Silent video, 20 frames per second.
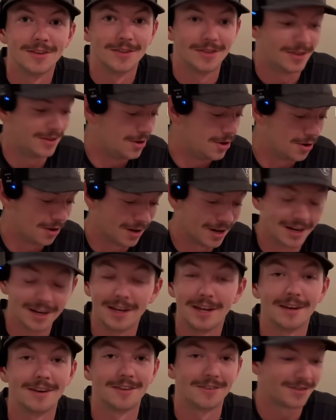you're going to
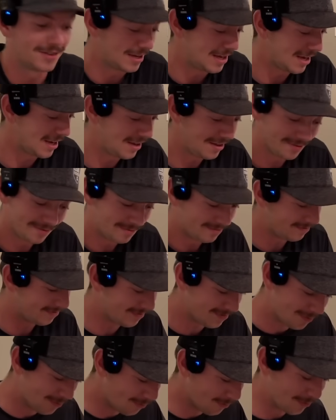get to see
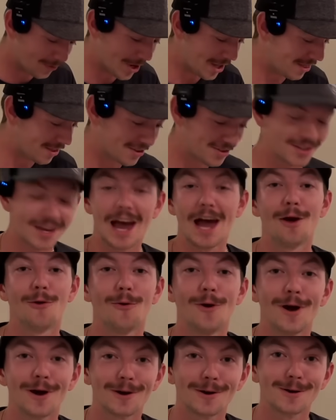what the
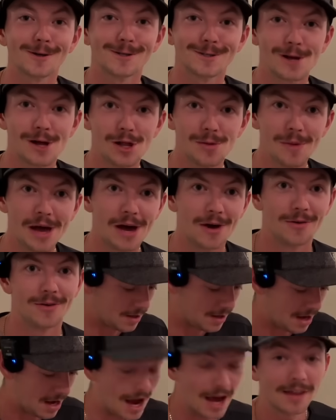Skywalker is all
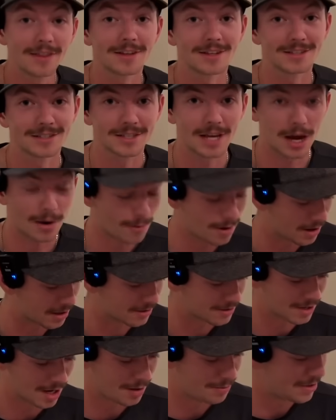about. I think the Skywalker
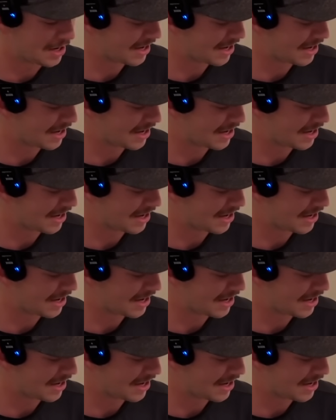is going to be